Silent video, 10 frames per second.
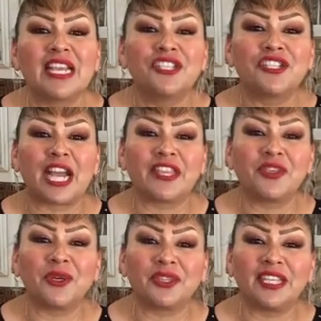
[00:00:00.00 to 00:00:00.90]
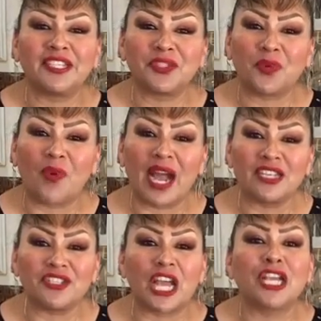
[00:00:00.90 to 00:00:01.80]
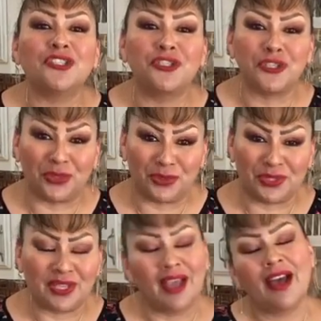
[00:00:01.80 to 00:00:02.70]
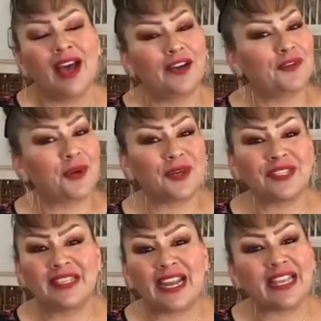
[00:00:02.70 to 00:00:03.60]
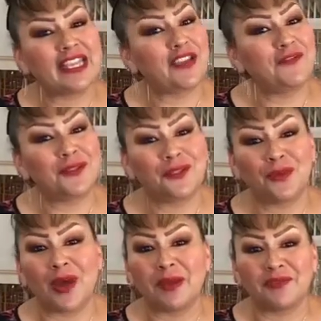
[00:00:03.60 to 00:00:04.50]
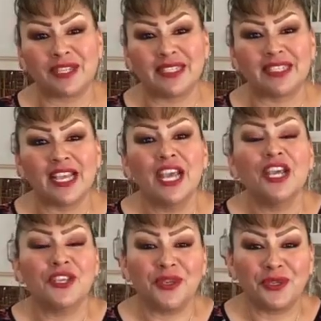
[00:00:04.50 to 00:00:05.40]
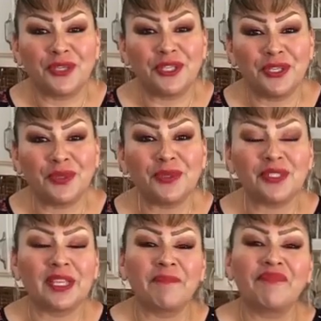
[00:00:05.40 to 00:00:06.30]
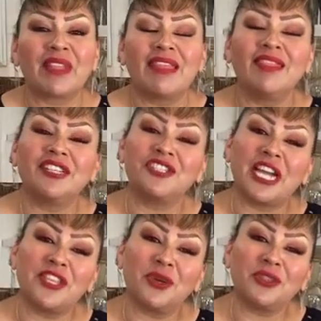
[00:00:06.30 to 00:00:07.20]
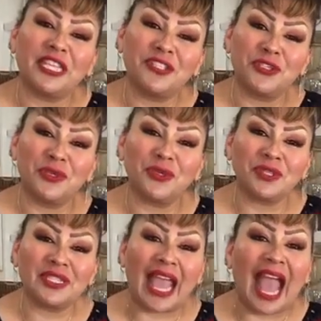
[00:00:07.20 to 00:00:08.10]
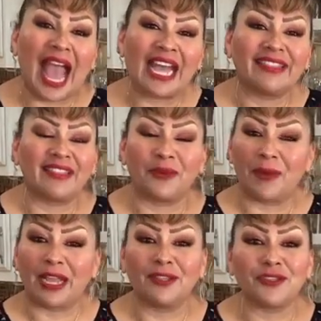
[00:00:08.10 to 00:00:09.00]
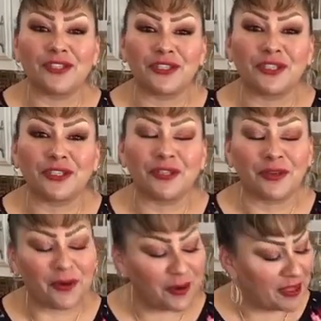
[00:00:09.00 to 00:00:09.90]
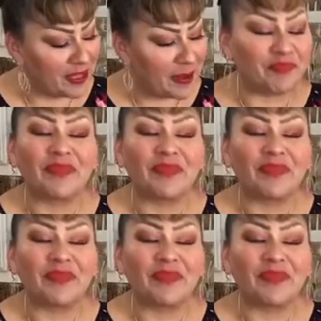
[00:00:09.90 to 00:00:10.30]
chayote squash juice. Of course, that I gave you two options. You could use the chayote juice, add the regular sugar or the